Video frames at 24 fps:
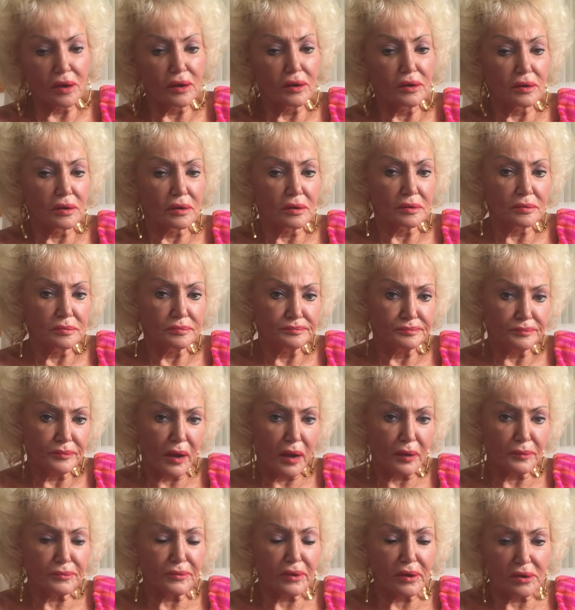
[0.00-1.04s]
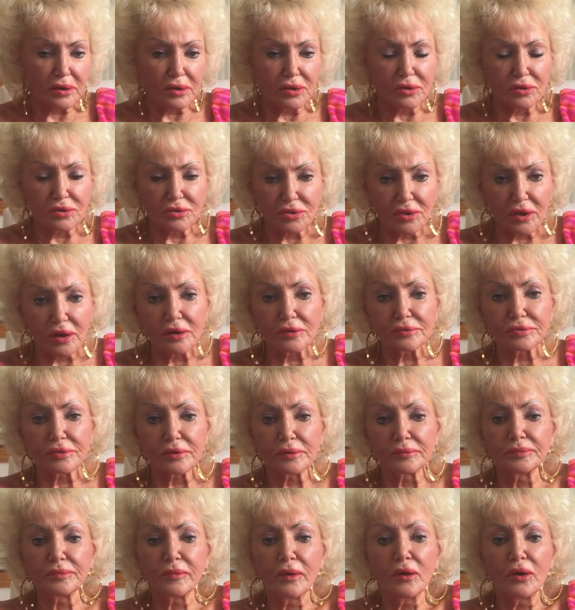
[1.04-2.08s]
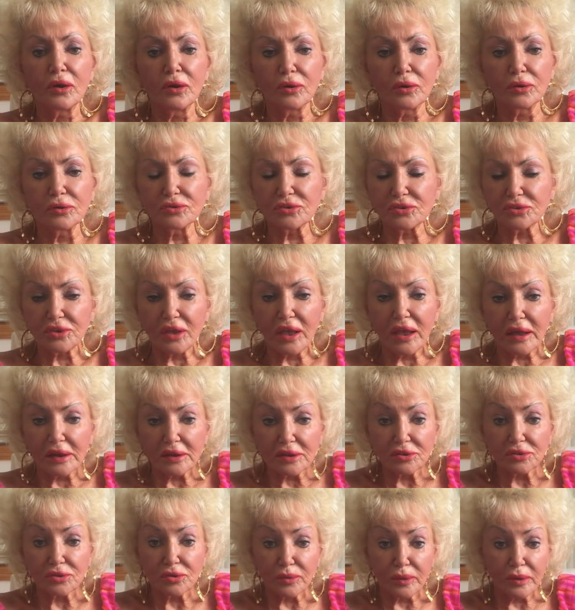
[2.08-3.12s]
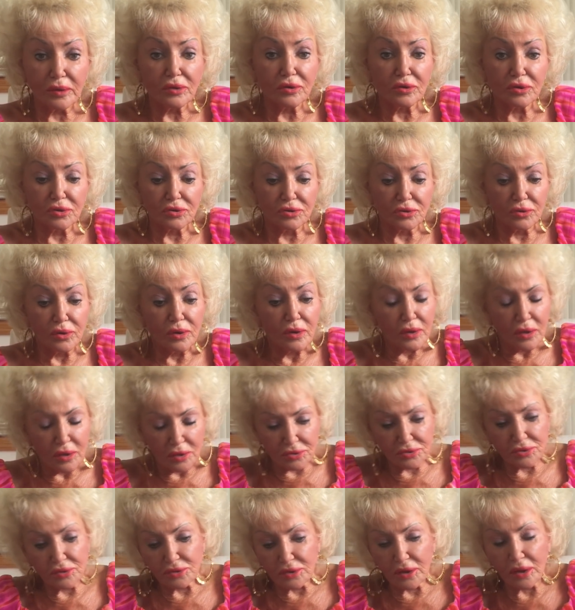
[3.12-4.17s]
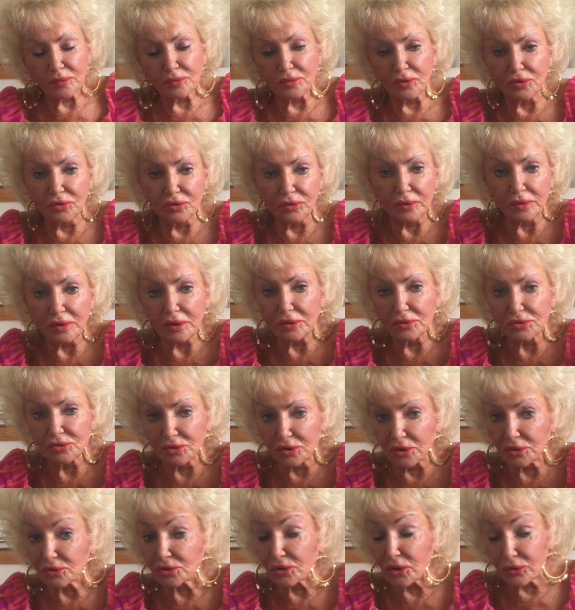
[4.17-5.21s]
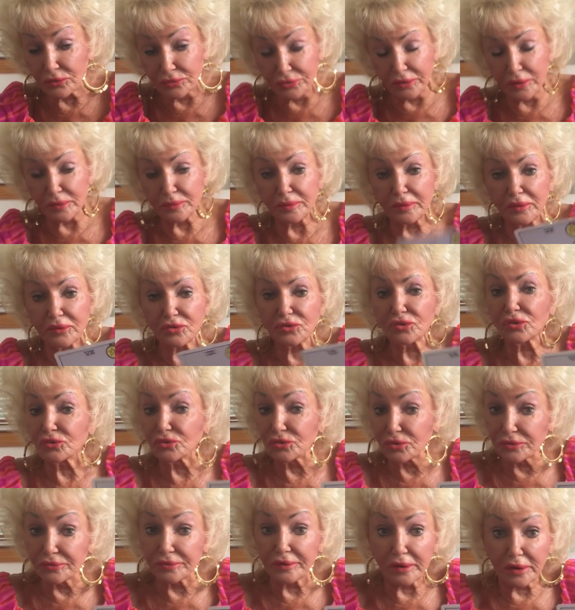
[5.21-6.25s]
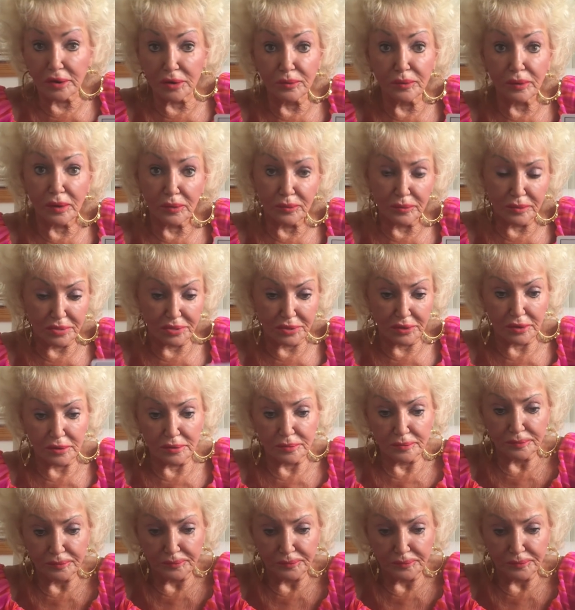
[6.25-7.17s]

um, upgrading yourself, or just adding to what you can do, it's the time to do it. It's good. Go for it because you'll do very well with it.